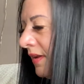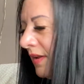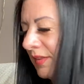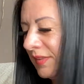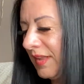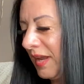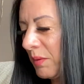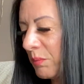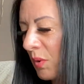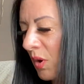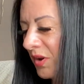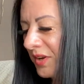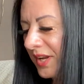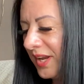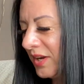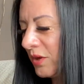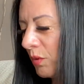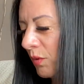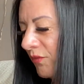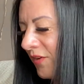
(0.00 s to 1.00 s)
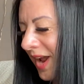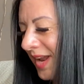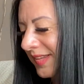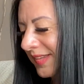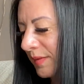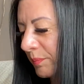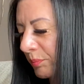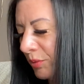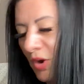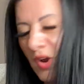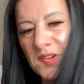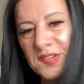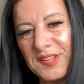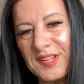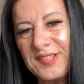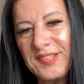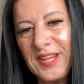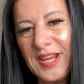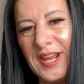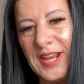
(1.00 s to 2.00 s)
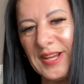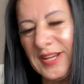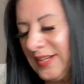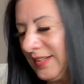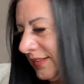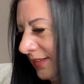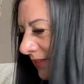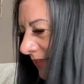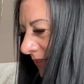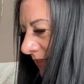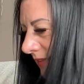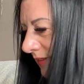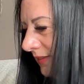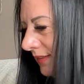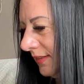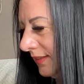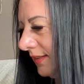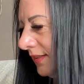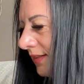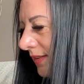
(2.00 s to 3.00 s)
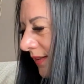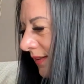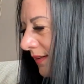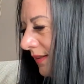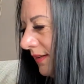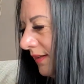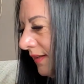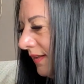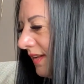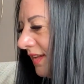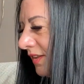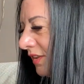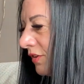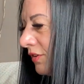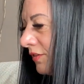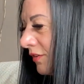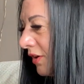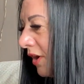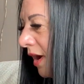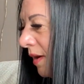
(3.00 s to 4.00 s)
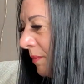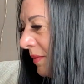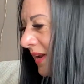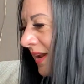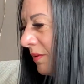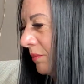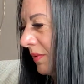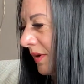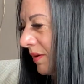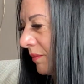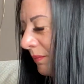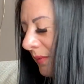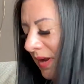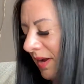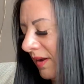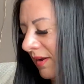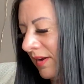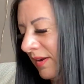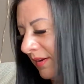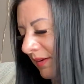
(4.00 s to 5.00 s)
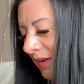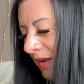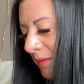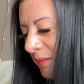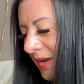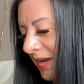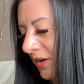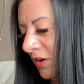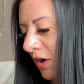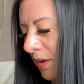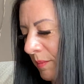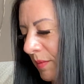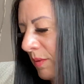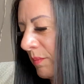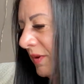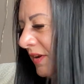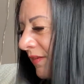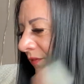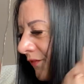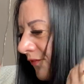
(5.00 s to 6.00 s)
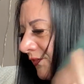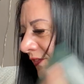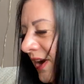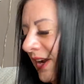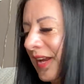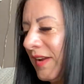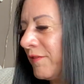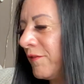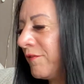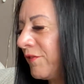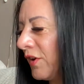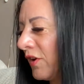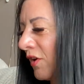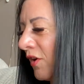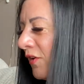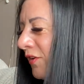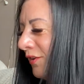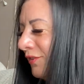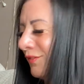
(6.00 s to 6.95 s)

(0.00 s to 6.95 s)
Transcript: They want equal reciprocity. This coming in with come on, with a fucking full on.